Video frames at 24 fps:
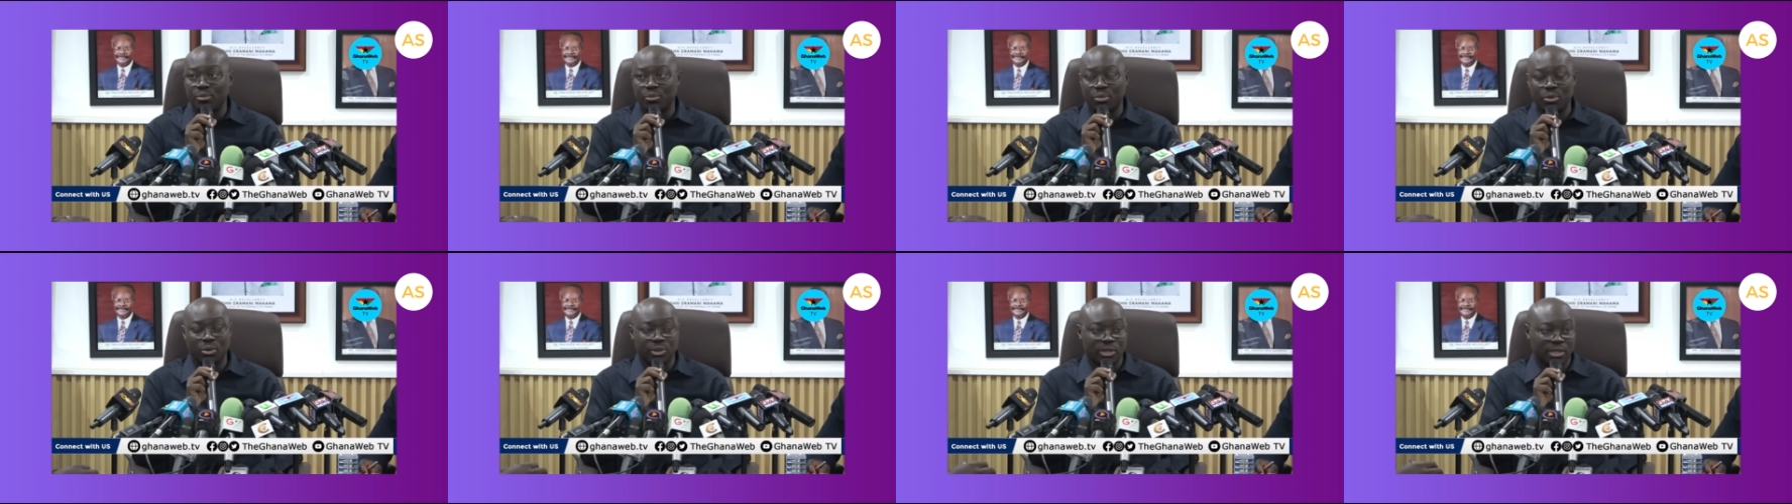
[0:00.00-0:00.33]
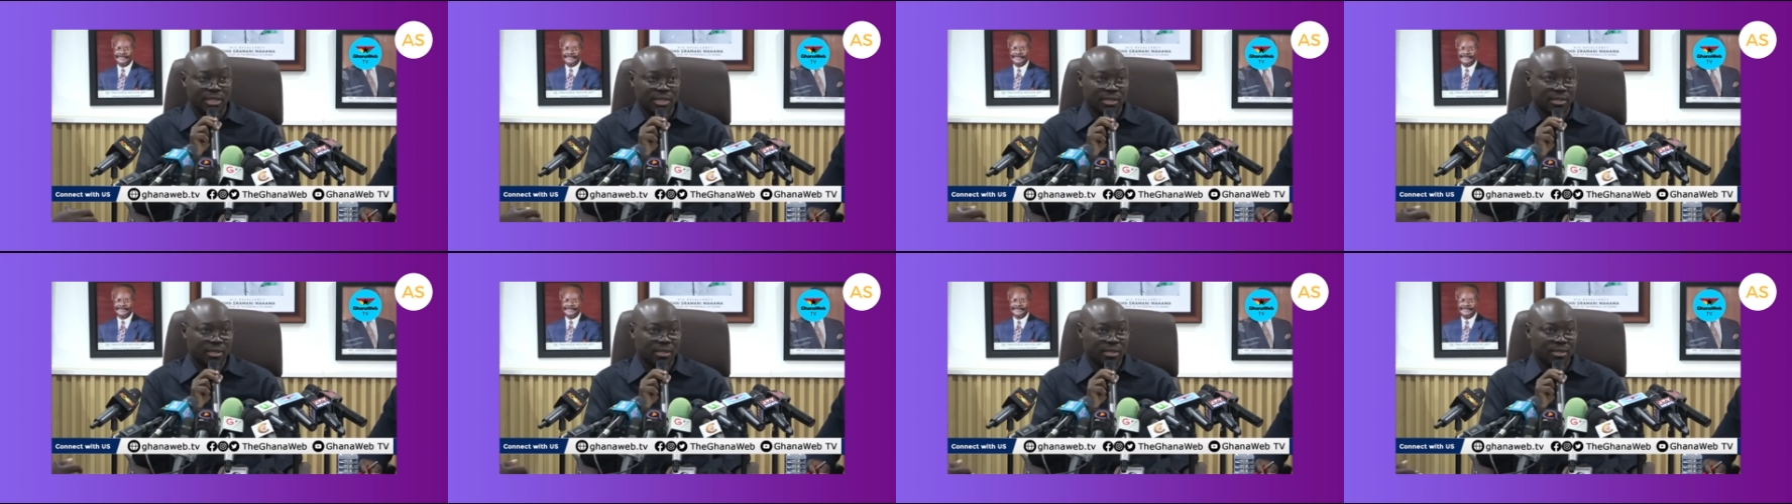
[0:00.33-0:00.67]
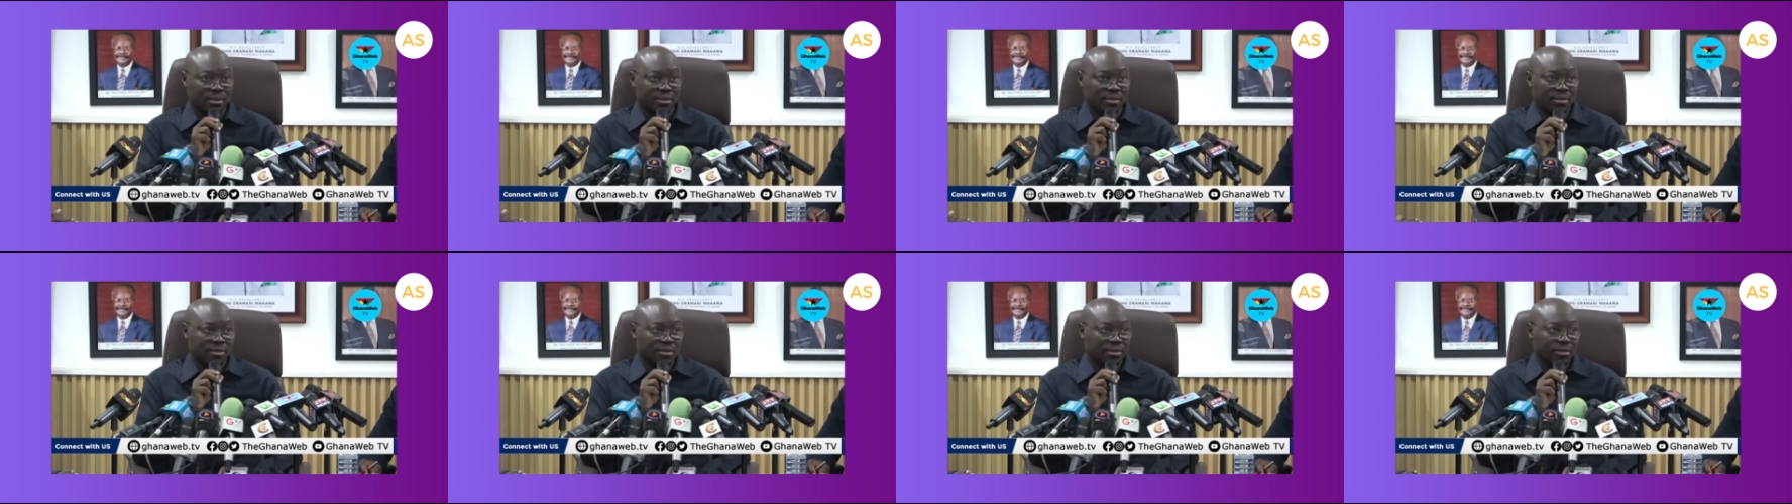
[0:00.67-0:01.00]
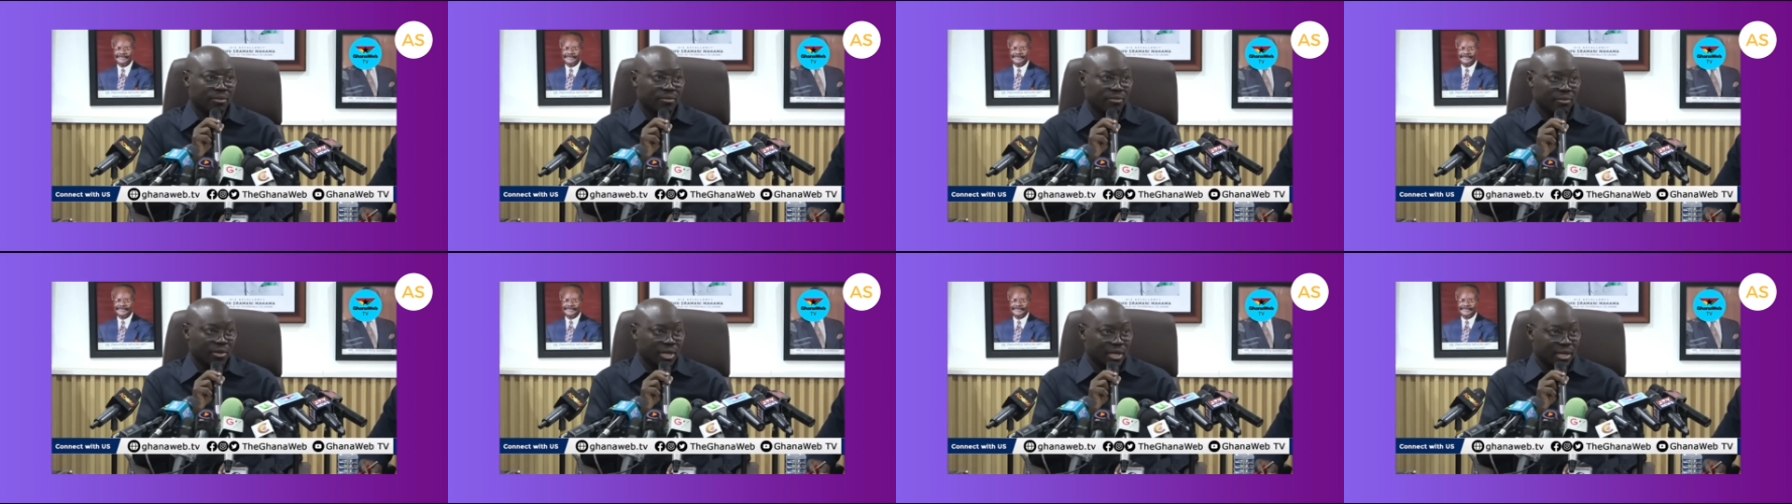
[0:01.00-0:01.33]
important
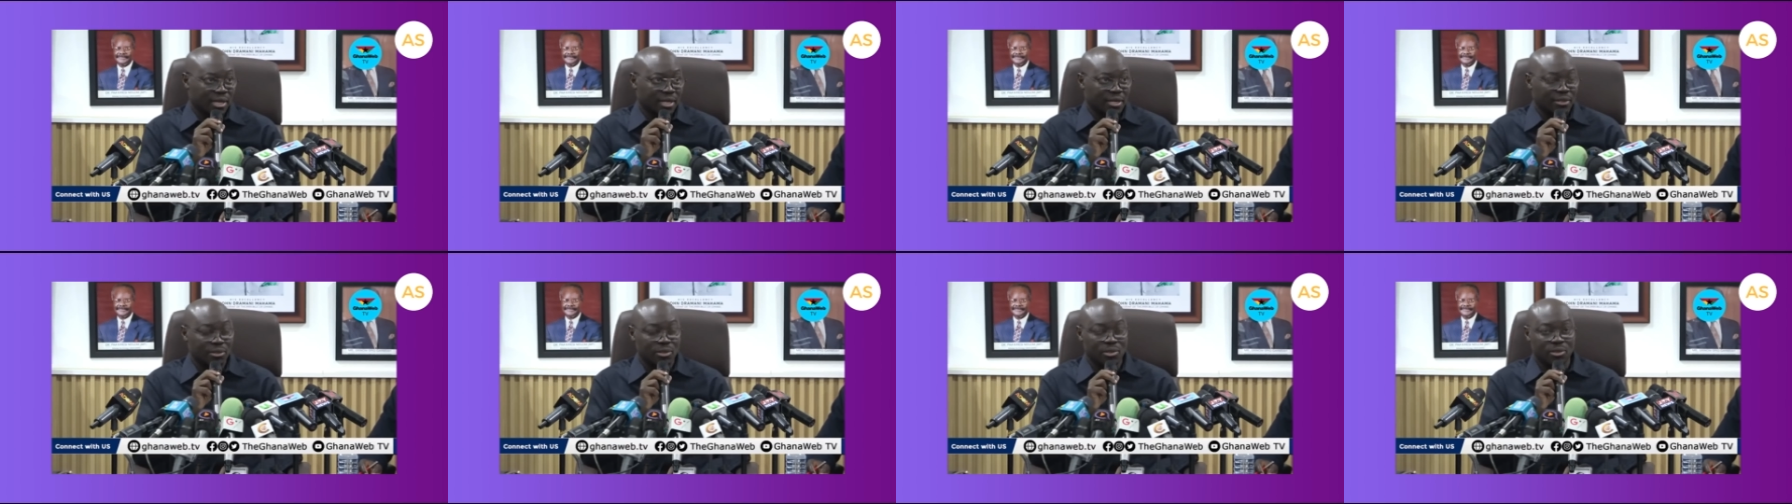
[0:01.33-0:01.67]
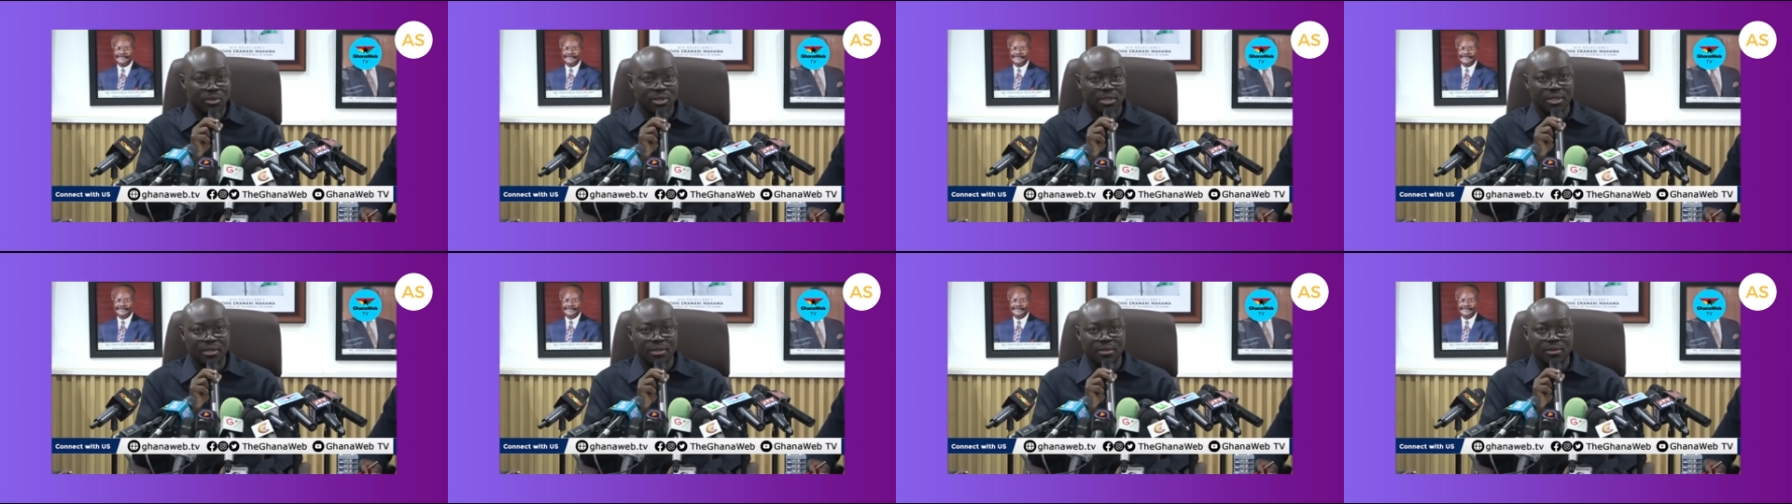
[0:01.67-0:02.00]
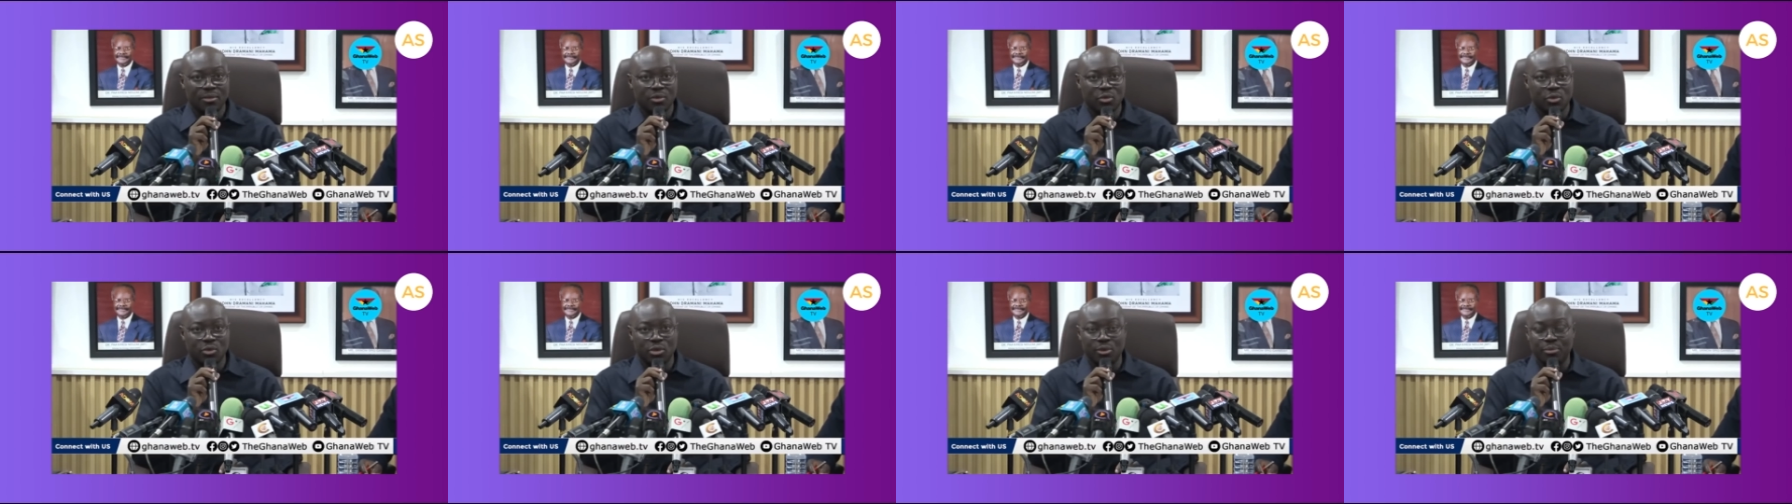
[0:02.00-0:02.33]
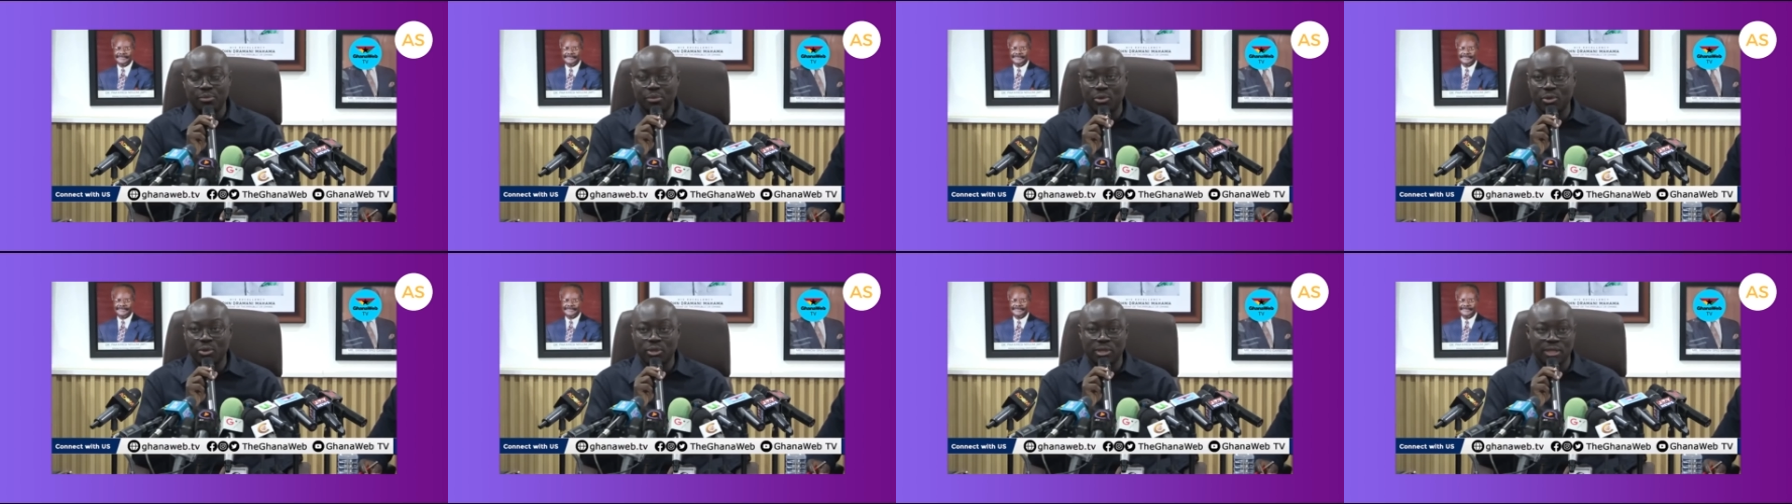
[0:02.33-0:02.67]
for our country, so
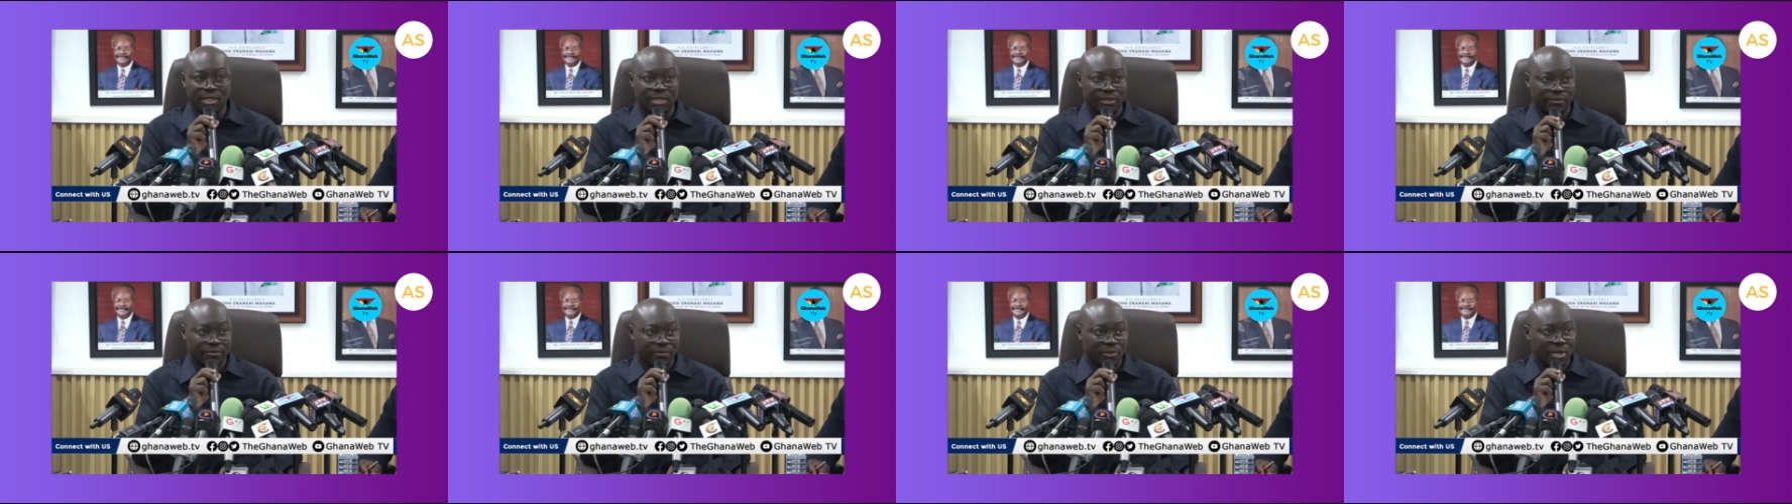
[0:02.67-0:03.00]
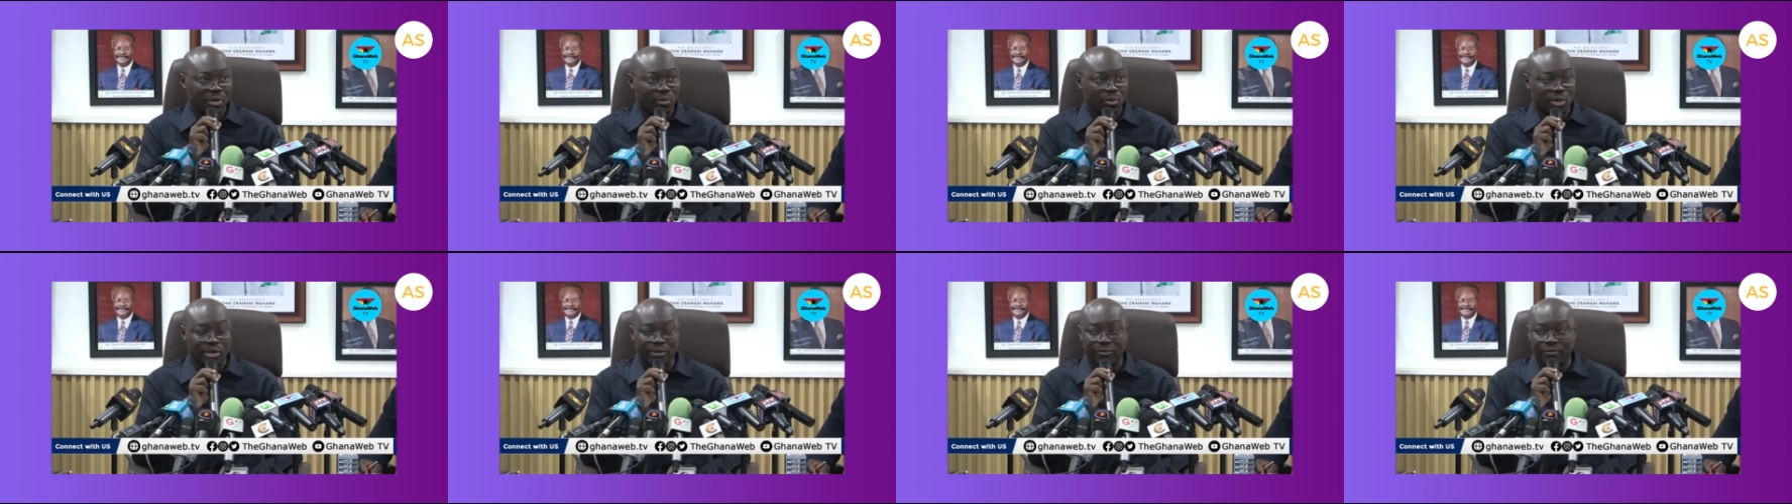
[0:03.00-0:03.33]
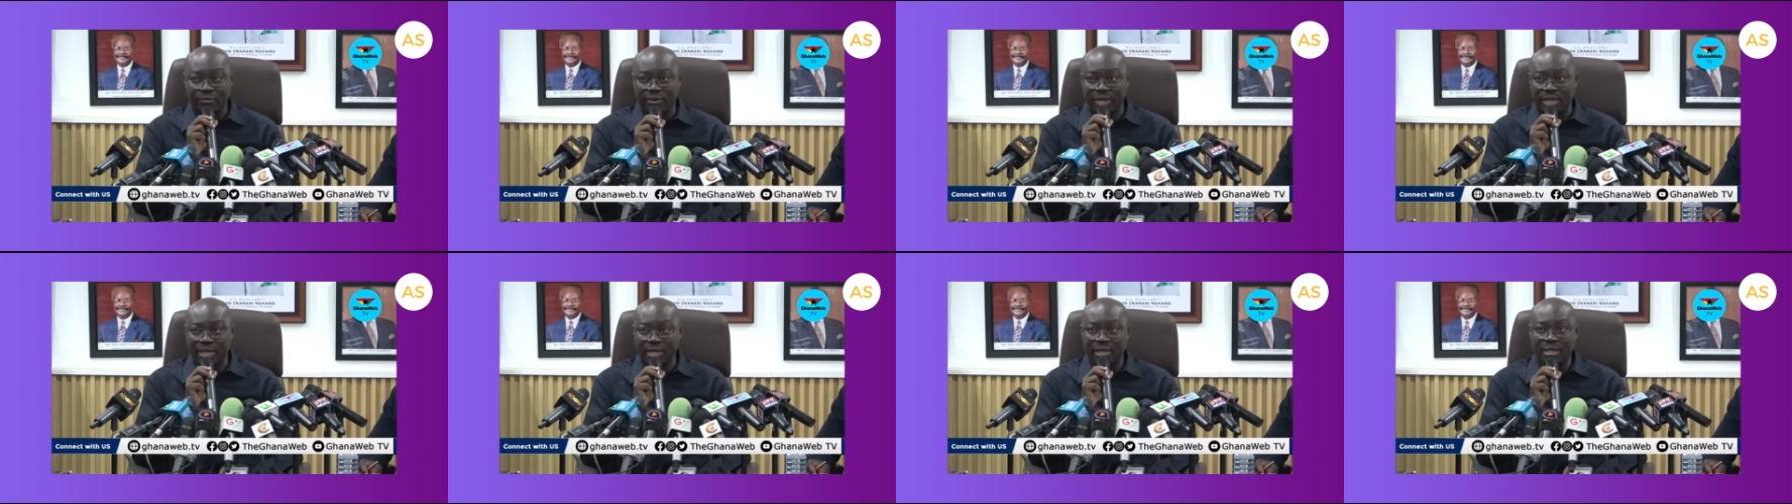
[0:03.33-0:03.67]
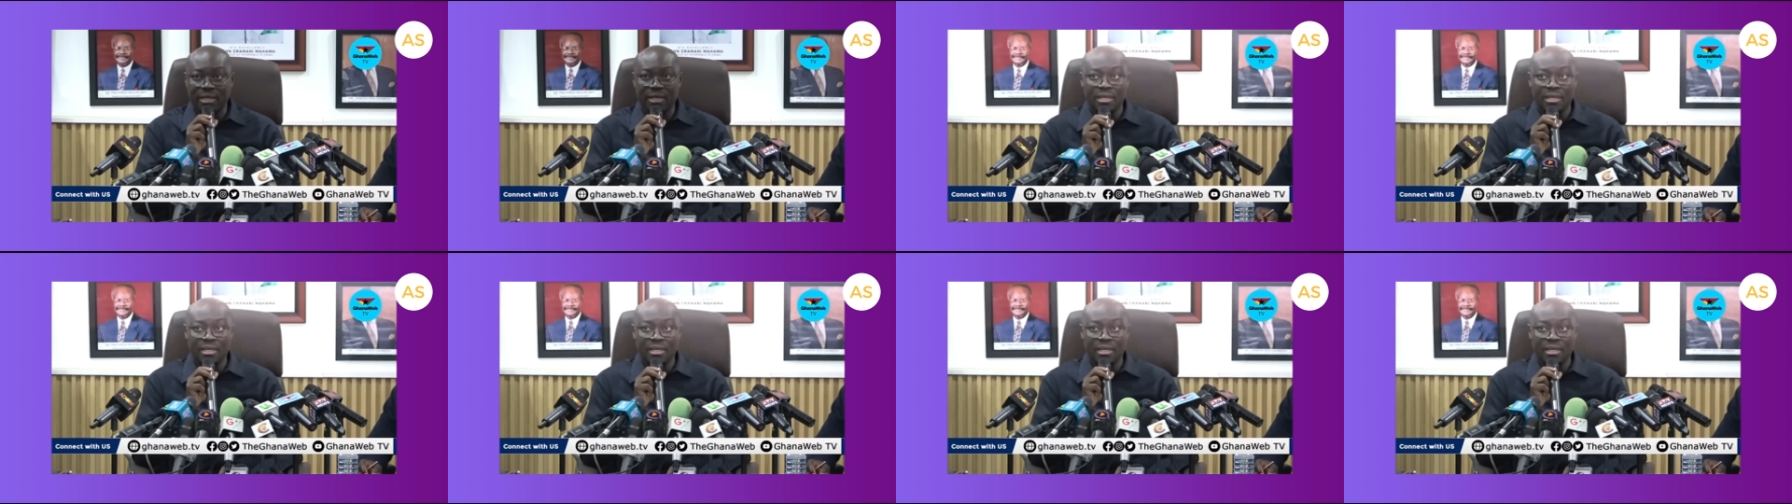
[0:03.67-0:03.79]
important for our welfare,